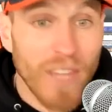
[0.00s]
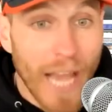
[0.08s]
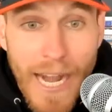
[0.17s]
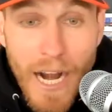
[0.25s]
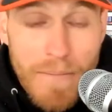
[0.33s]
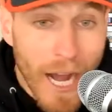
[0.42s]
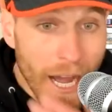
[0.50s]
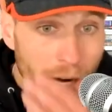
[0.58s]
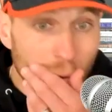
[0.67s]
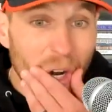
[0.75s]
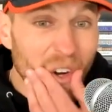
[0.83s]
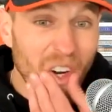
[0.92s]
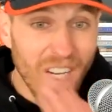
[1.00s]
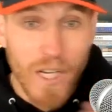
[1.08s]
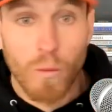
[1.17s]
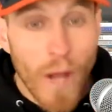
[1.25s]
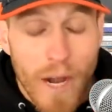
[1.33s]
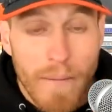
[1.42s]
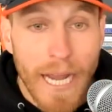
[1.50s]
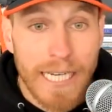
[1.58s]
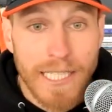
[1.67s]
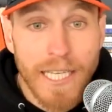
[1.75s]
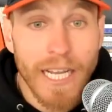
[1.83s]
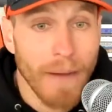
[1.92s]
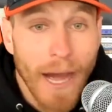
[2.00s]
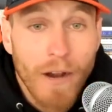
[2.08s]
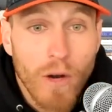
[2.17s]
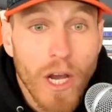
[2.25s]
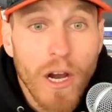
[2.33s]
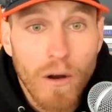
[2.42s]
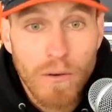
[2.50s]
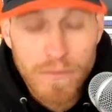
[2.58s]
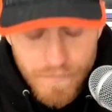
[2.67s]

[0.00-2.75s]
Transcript: And I'm kind of wondering, like, when am I going to see him? I don't know.